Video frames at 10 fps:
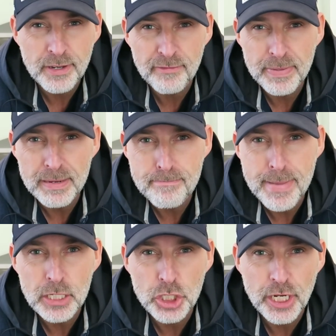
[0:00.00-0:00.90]
I've been
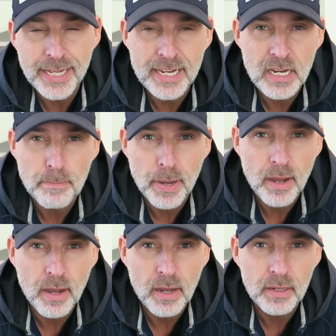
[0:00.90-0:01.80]
mentioning in the
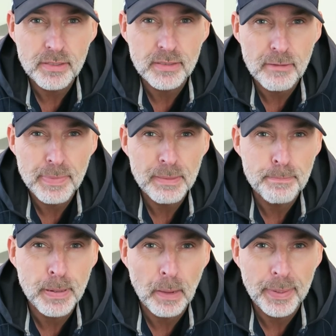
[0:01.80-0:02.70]
past, they've
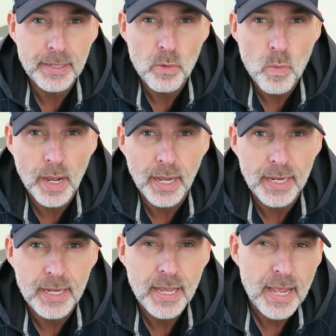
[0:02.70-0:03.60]
been bubbling
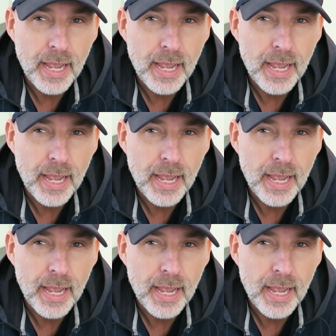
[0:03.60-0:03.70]
away.